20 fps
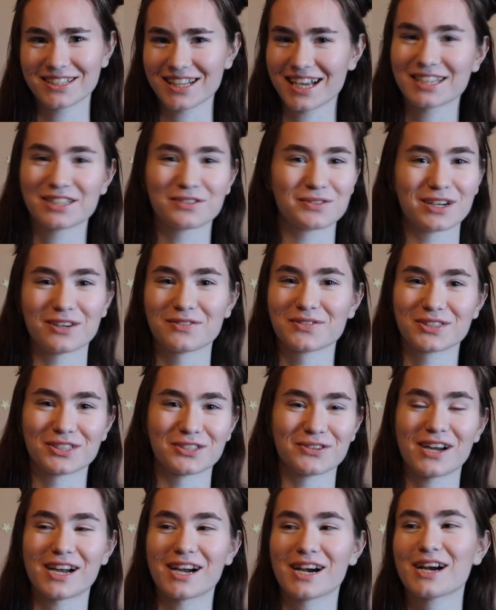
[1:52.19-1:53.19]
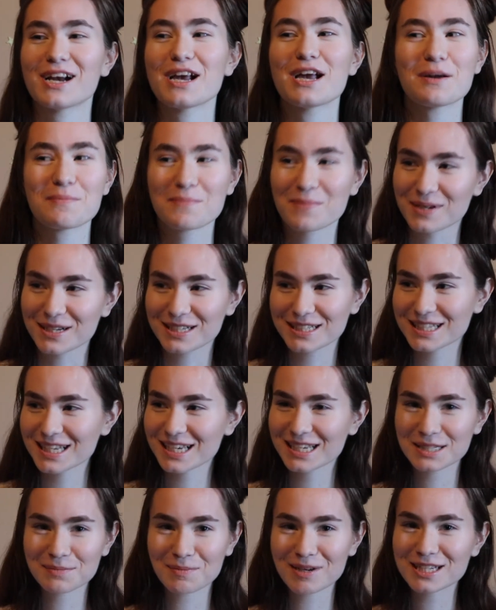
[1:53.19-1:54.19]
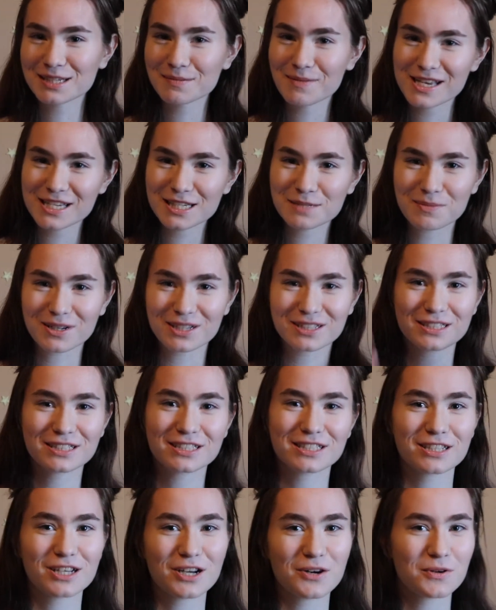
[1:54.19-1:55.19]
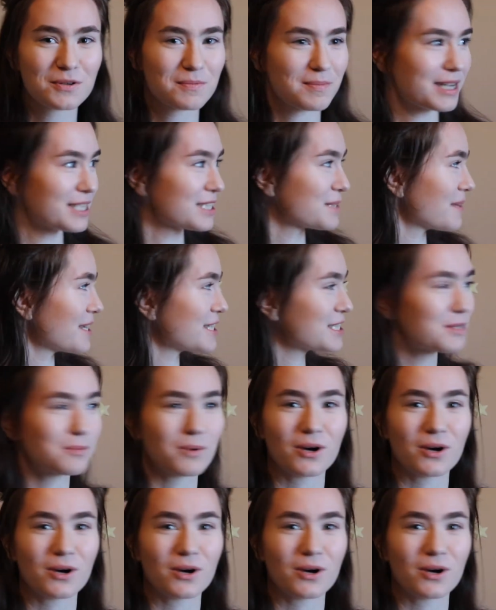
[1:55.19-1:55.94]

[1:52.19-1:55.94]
I don't ever do hair, but it's like my space buns to go with my space